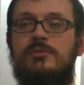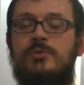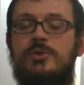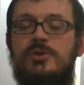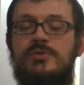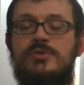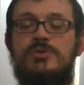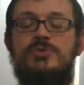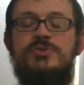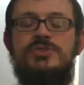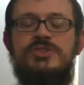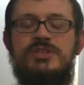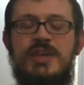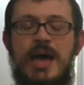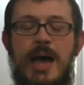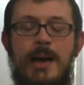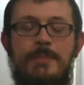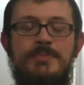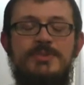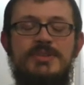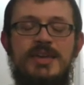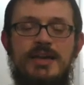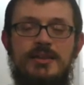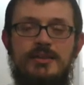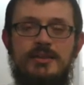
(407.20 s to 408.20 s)
What if you
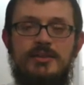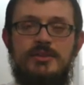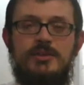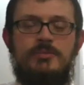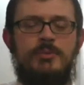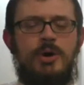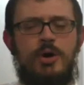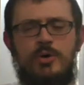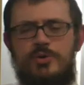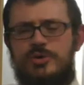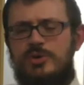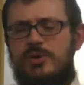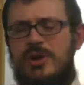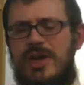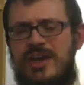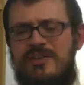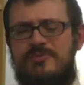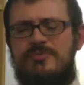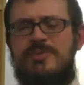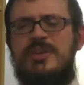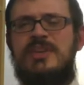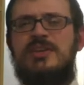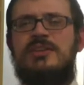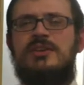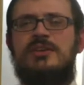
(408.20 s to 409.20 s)
stop telling them, we don't
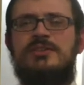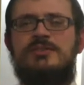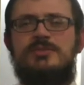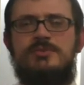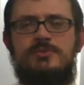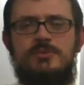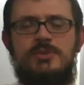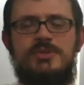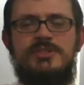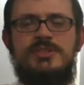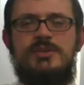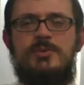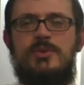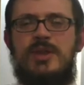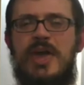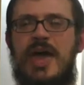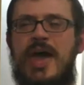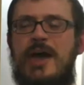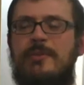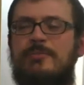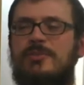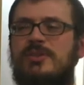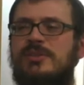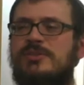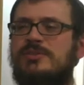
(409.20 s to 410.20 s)
have peanuts? We'll see what
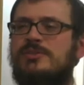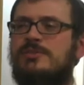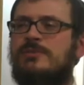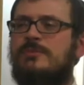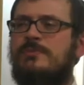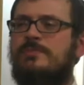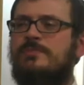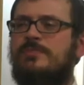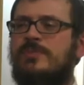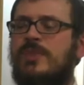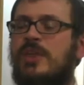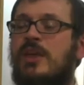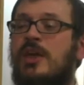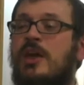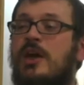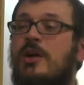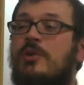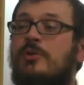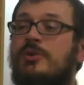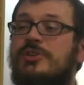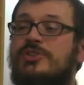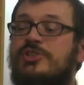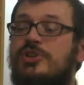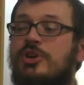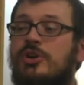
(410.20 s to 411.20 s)
happens.
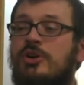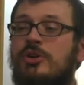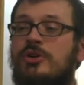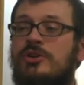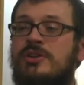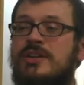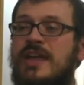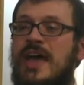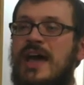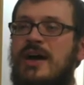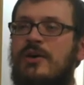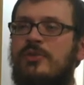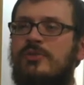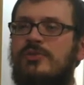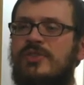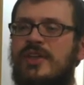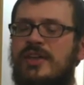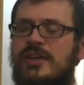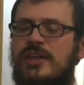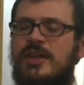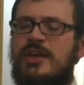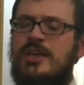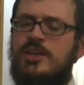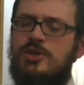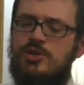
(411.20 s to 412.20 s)
Well, it turned out
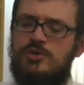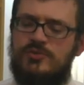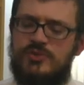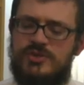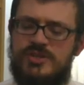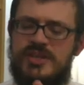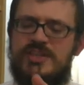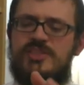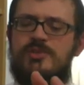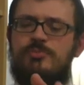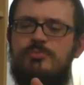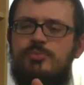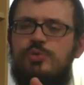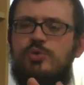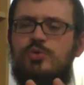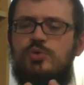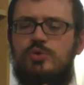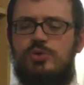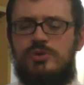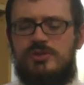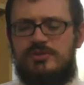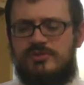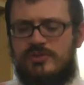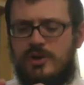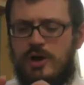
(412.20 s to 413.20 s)
that, if you take the
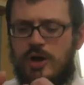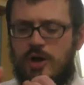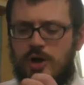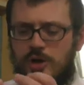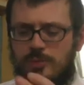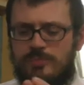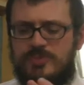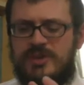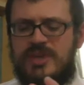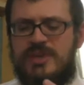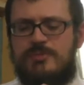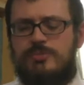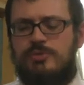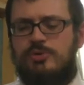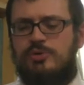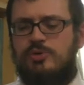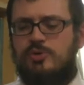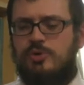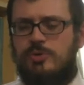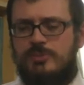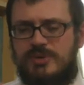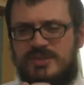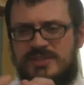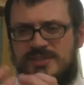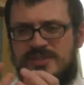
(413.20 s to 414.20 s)
pool of all people
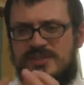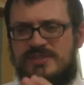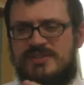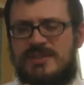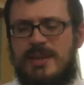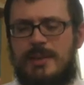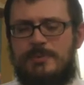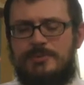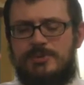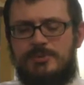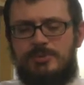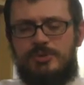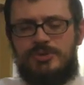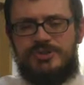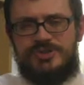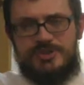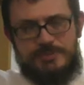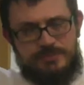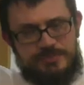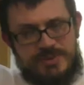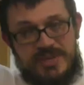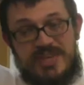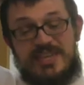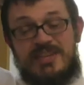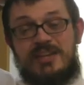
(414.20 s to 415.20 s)
who would be susceptible to
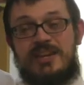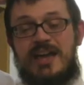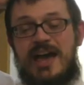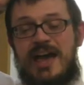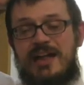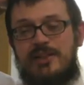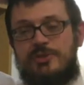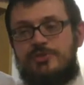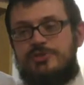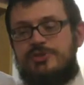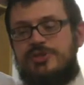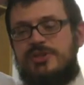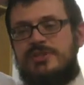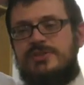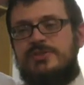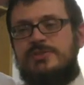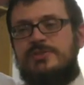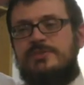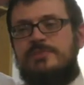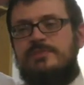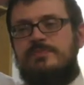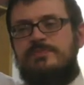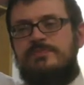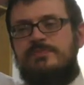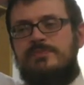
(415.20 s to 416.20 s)
peanut
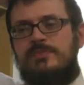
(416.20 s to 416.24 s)
allergies,